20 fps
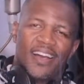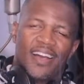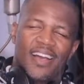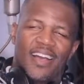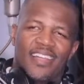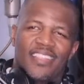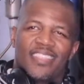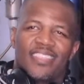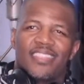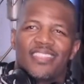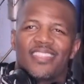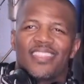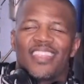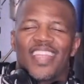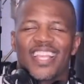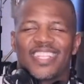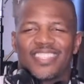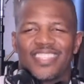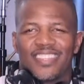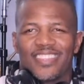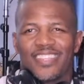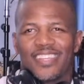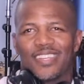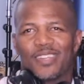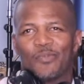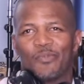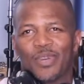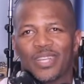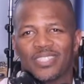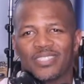I like to think
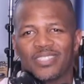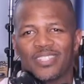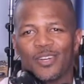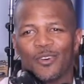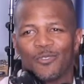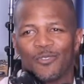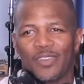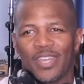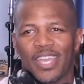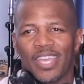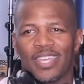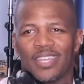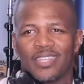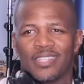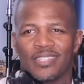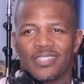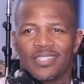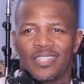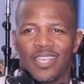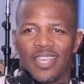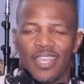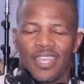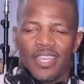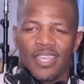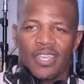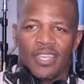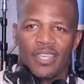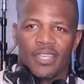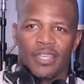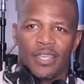of myself as a
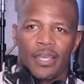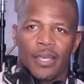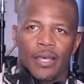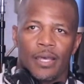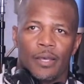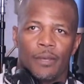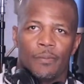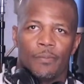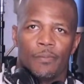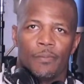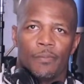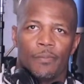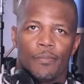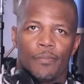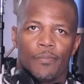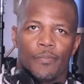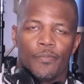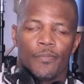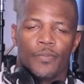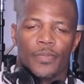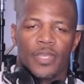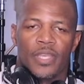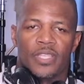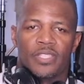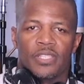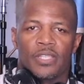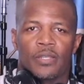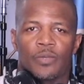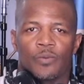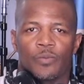um,
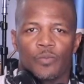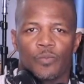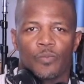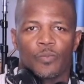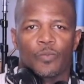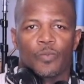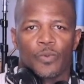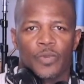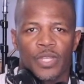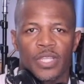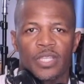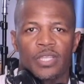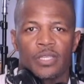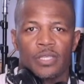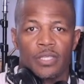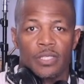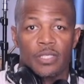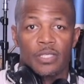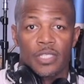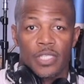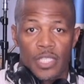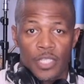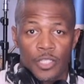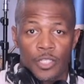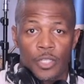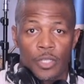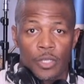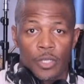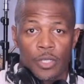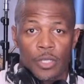as a pretty good
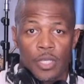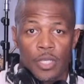teacher.